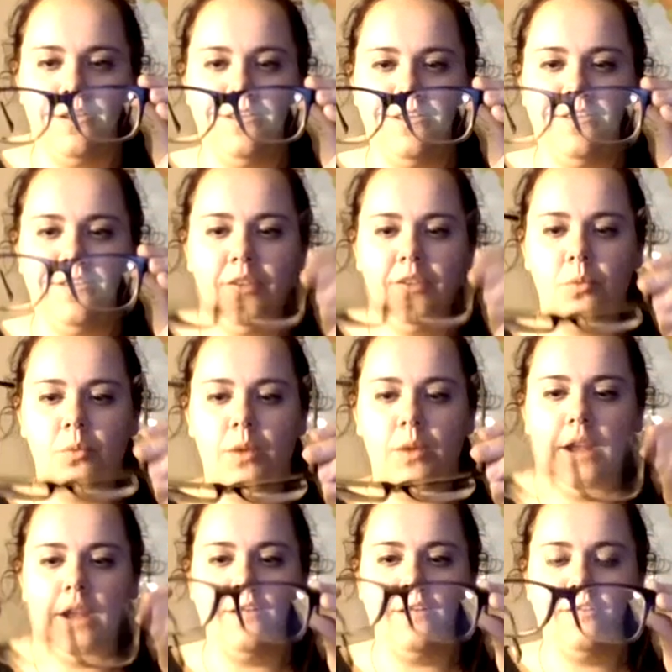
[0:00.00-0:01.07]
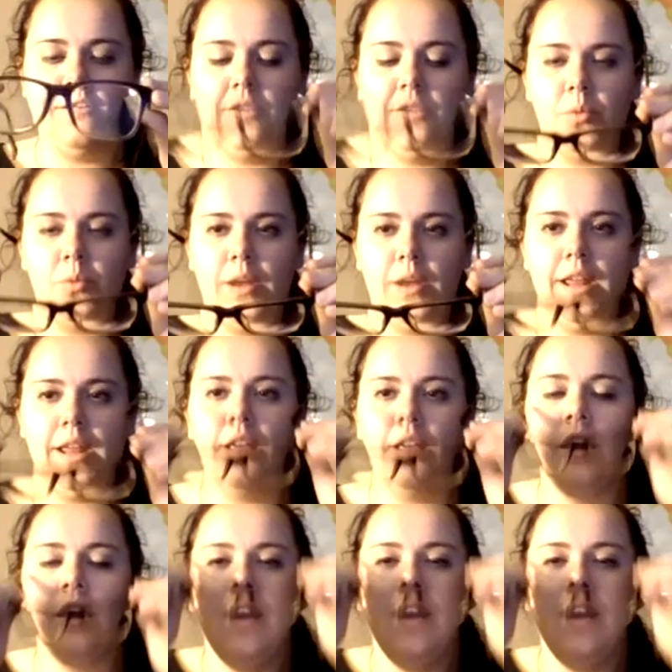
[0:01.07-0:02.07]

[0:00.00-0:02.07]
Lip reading: distance, reading, distance, reading.